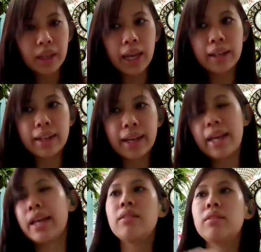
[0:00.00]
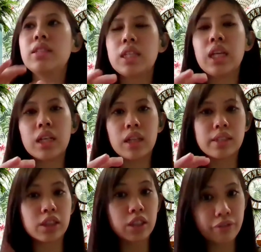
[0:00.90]
and then this ink
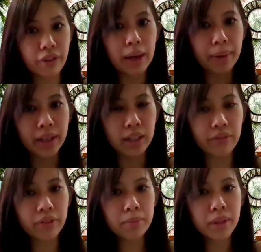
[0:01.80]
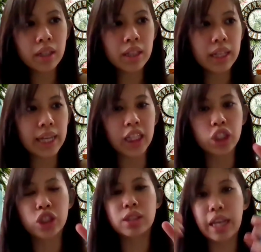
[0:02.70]
is certified by the government that
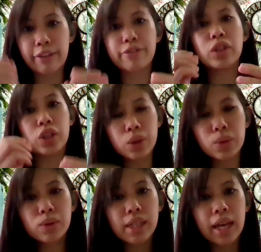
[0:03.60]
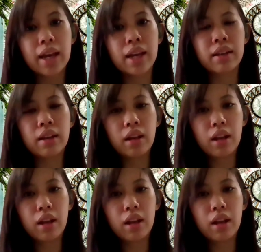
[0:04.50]
is safe to use and